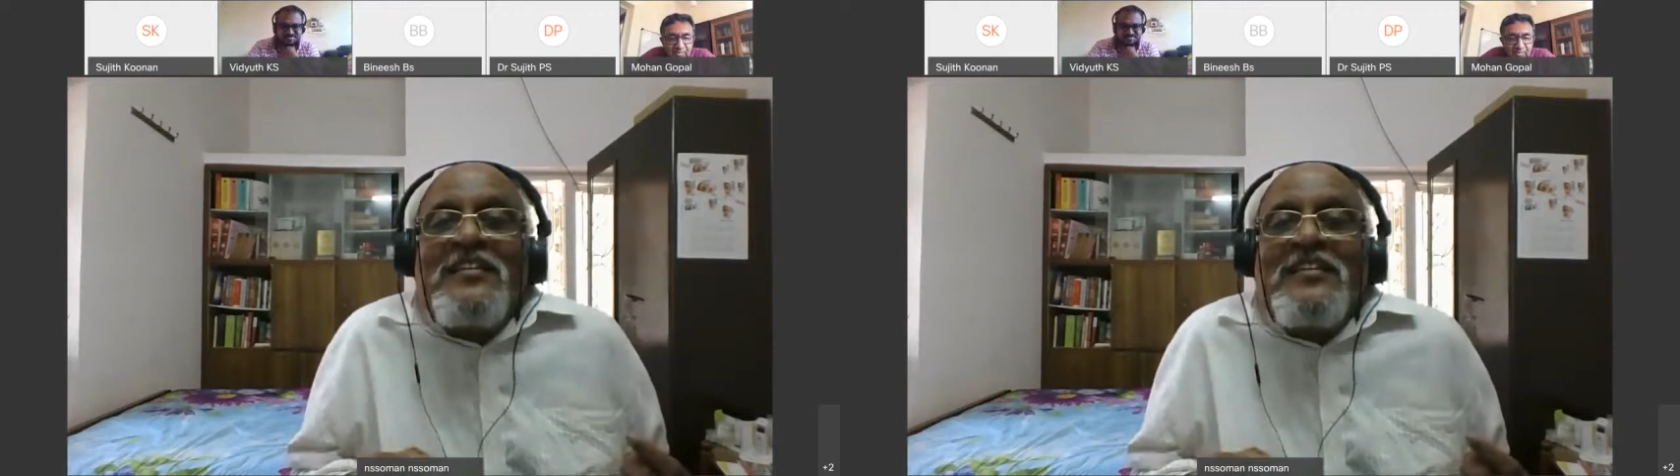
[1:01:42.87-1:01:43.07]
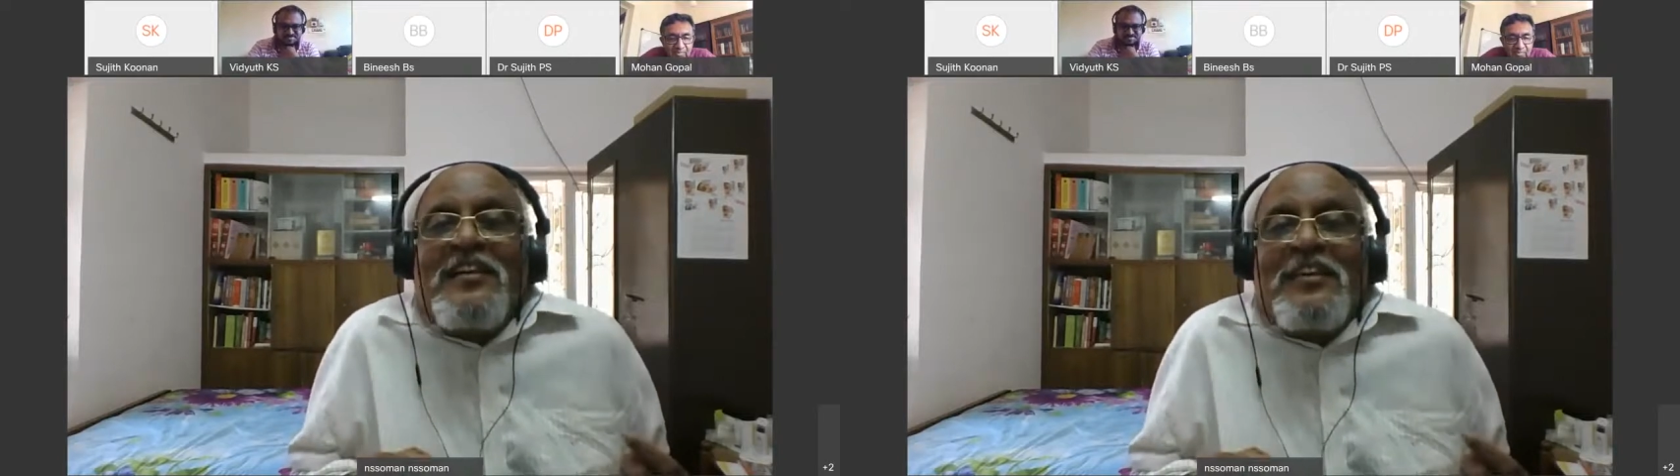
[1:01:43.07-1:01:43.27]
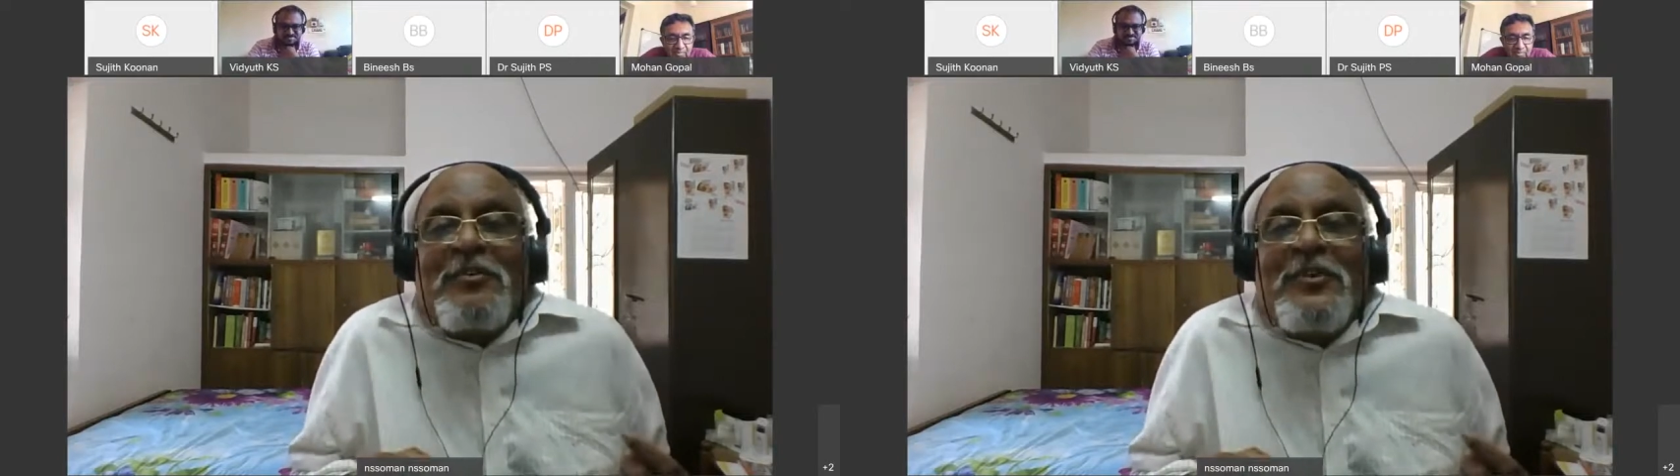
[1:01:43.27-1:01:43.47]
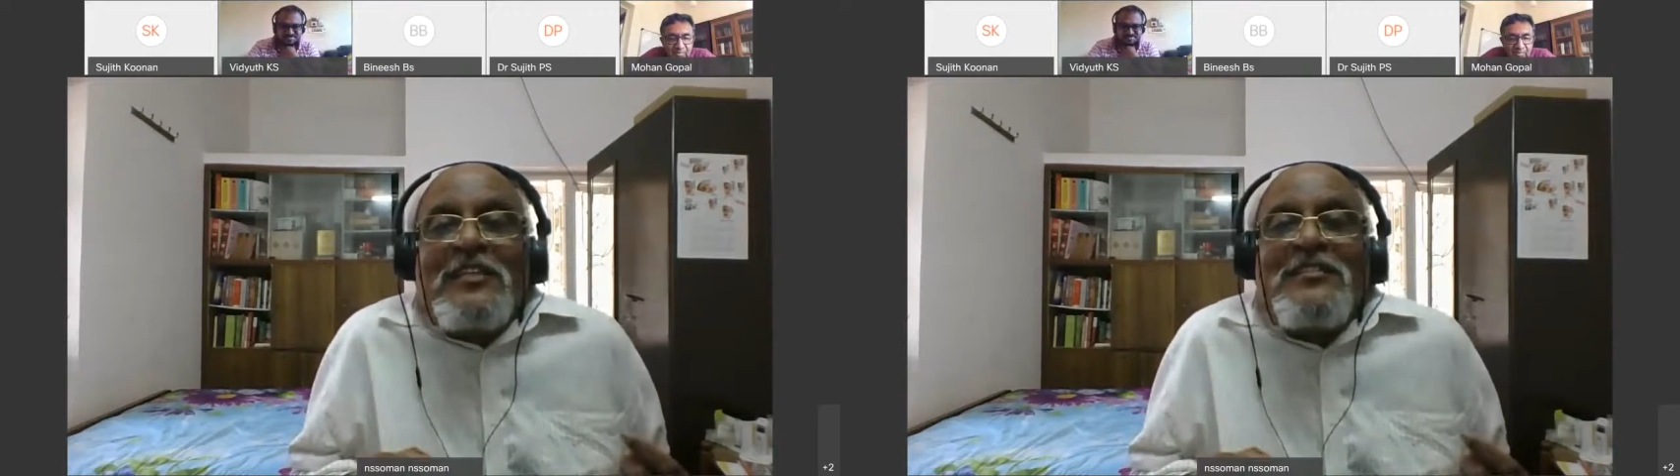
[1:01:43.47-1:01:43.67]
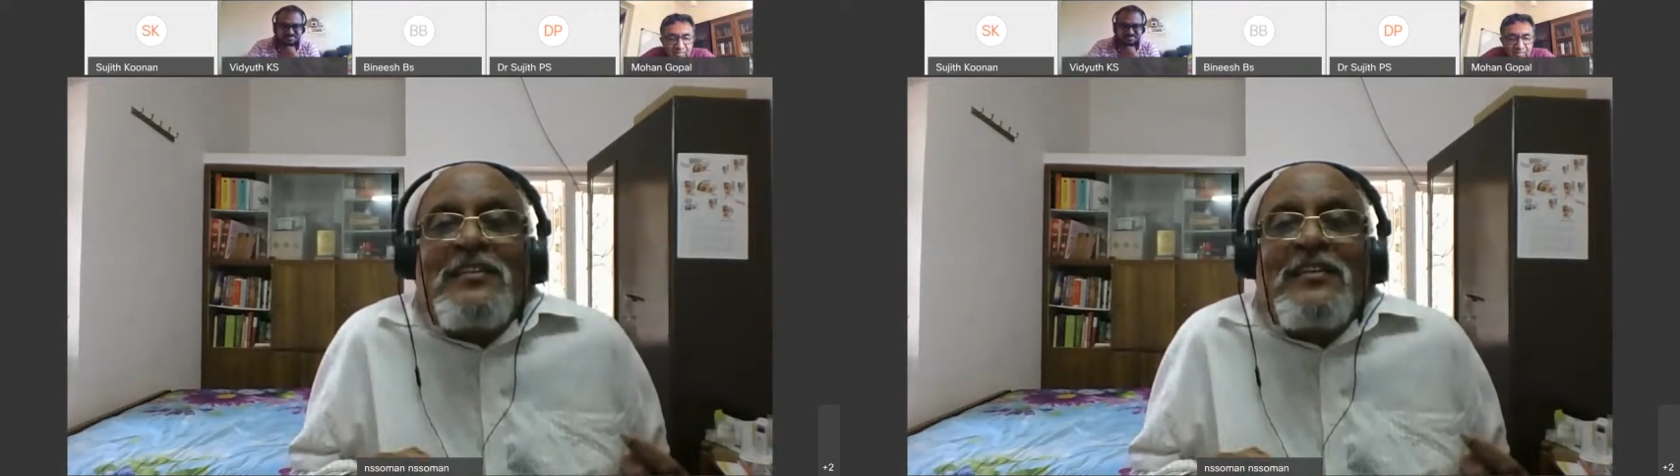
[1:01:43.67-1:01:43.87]
Otherwise,
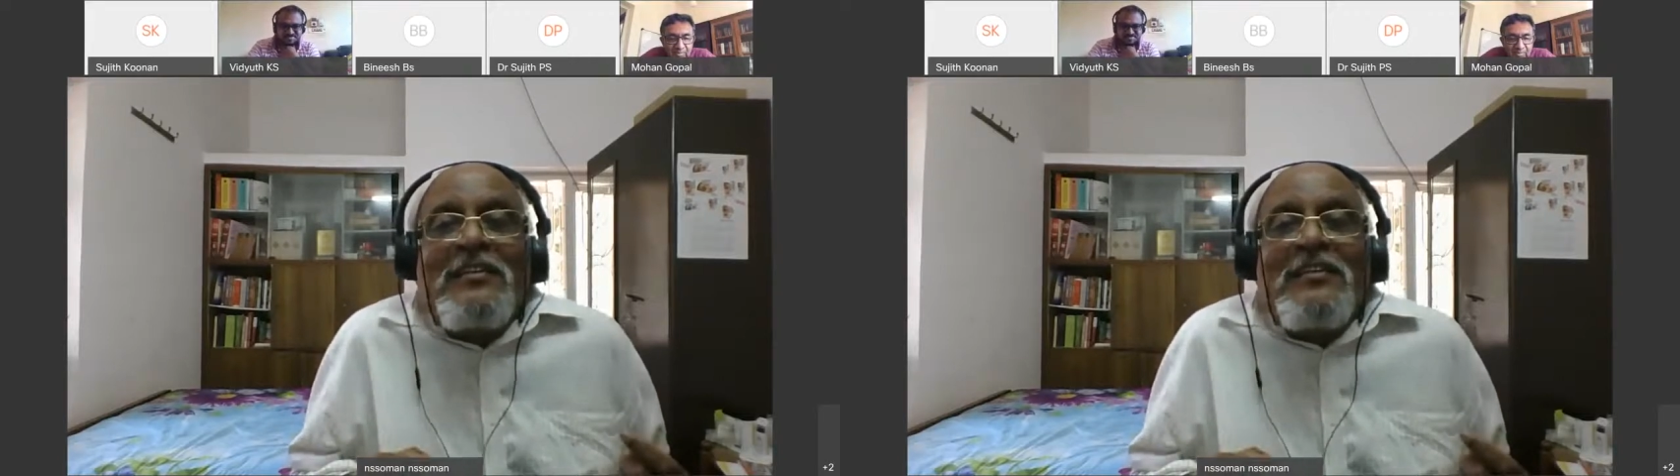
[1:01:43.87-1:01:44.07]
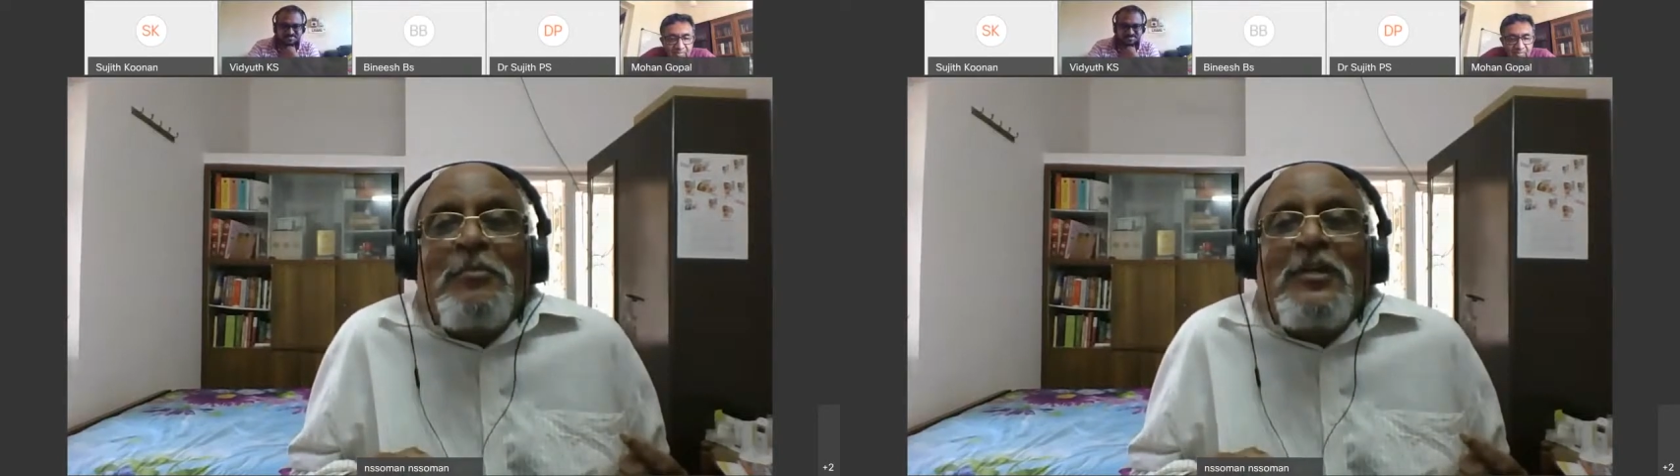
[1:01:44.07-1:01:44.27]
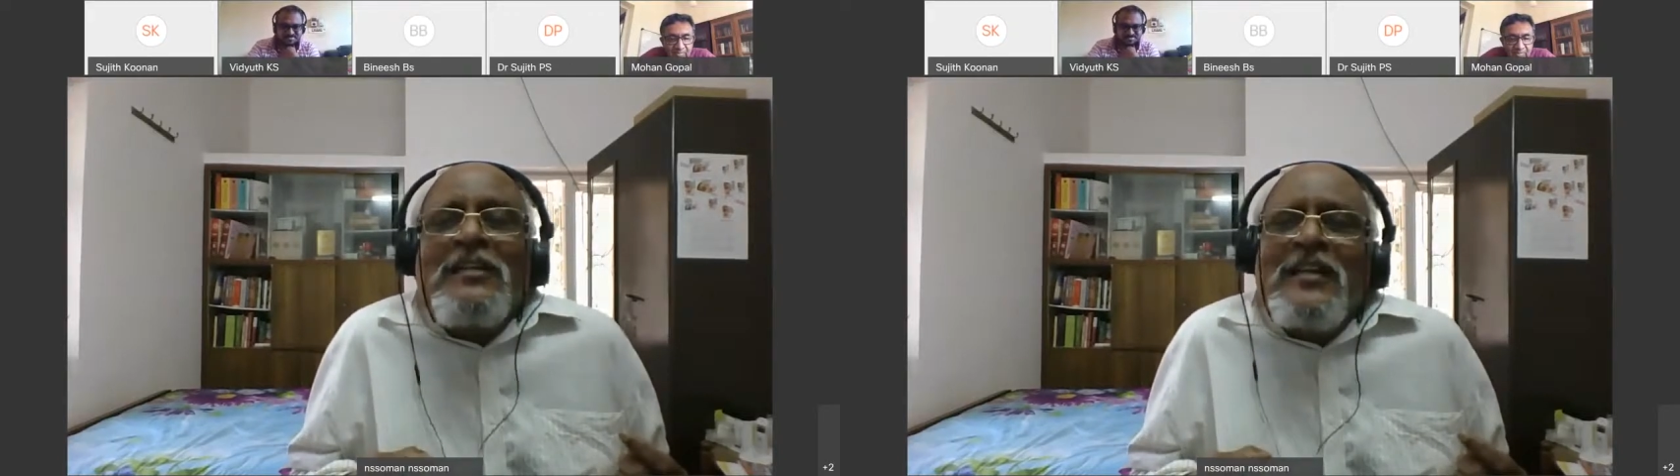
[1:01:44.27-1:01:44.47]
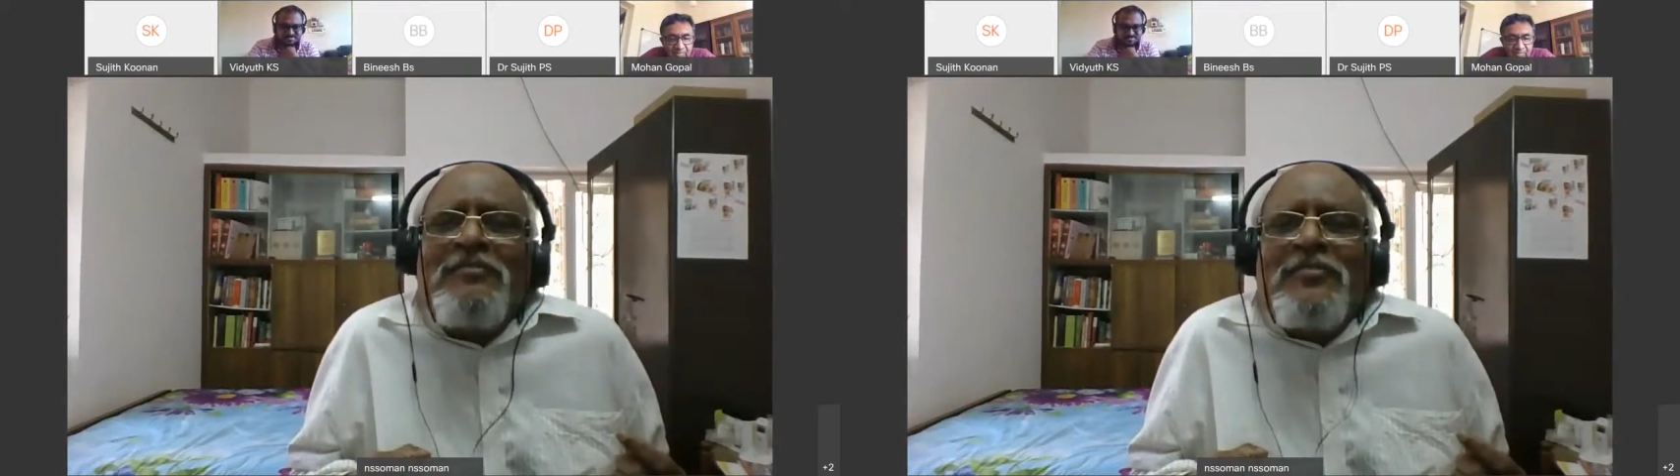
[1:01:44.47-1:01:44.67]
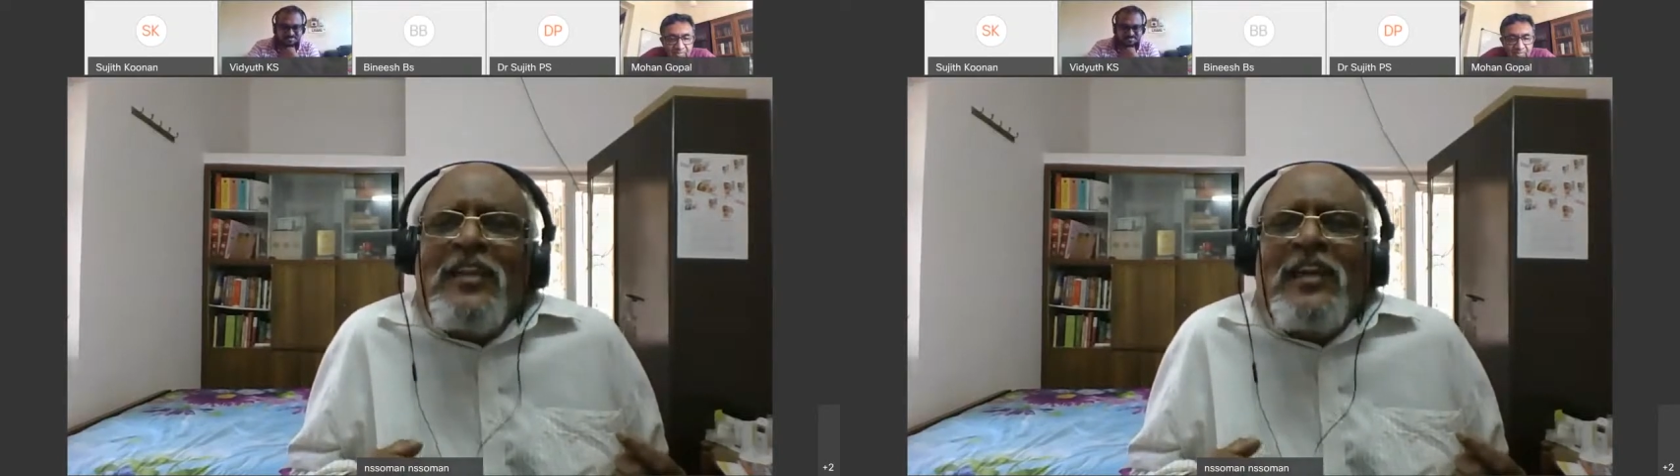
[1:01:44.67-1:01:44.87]
the liberty, I
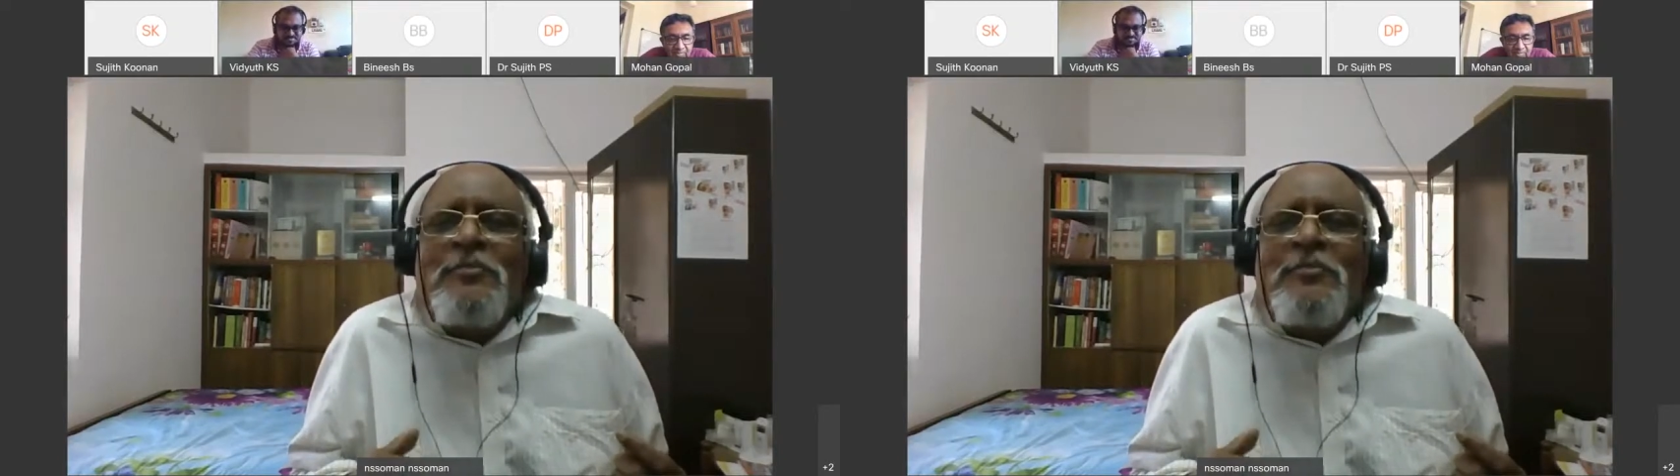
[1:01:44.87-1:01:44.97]
feel,